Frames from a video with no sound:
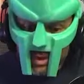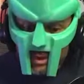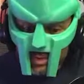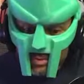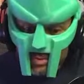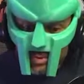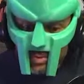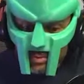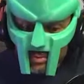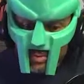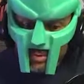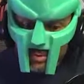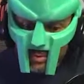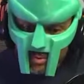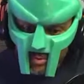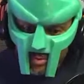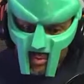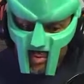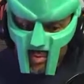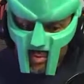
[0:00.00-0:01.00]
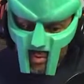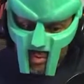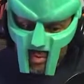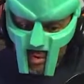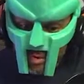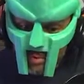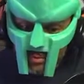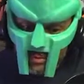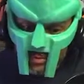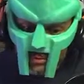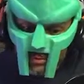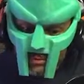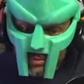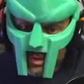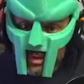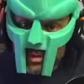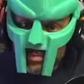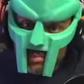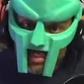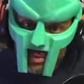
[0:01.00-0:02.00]
to the Google Chrome
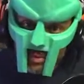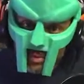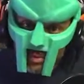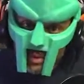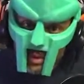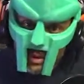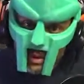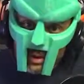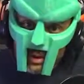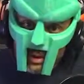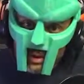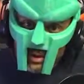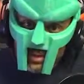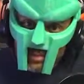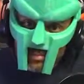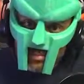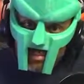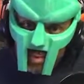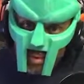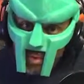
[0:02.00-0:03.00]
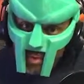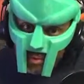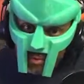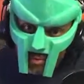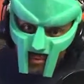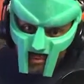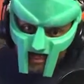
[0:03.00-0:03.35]
developer portal.